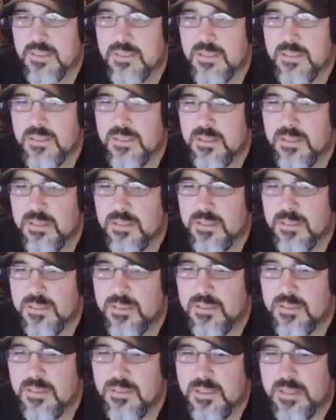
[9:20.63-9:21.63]
times already.
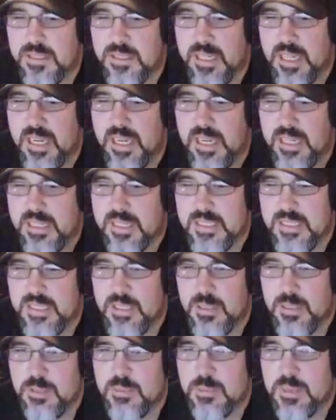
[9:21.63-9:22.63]
God, All right.
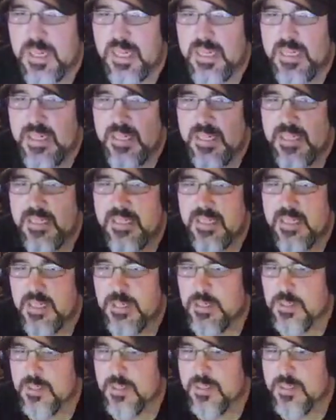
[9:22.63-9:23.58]
oh my, let's go.